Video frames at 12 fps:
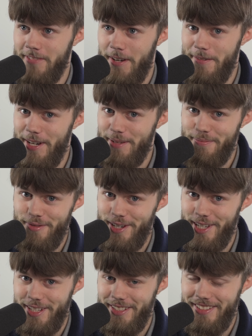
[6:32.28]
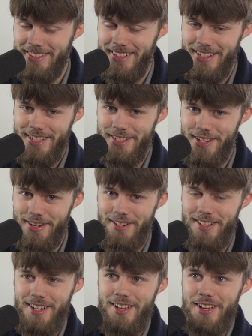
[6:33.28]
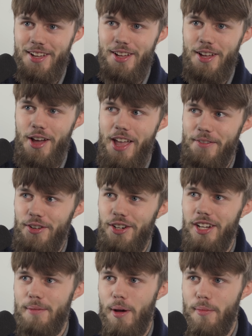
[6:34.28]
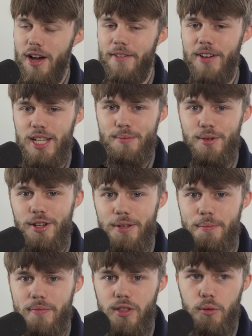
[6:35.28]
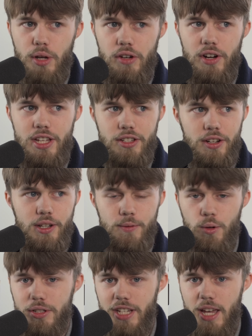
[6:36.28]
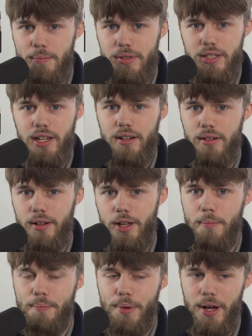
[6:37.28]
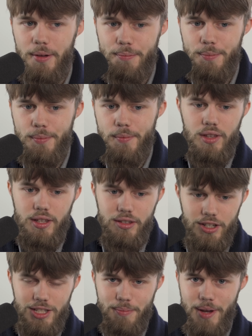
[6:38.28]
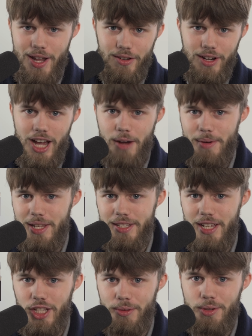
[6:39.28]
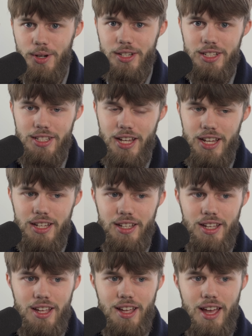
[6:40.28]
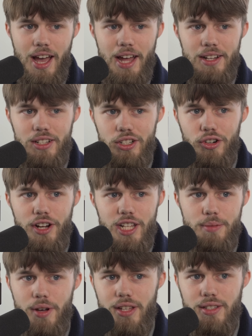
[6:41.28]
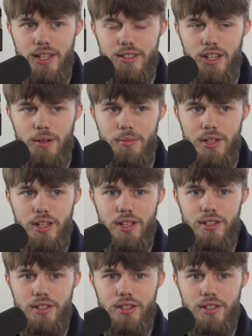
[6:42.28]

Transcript: I mean, that's pretty good. So, if you're looking at my Myfxbook, win rate's only 48%, but does depend on how many setups you actually take and the trades per setup.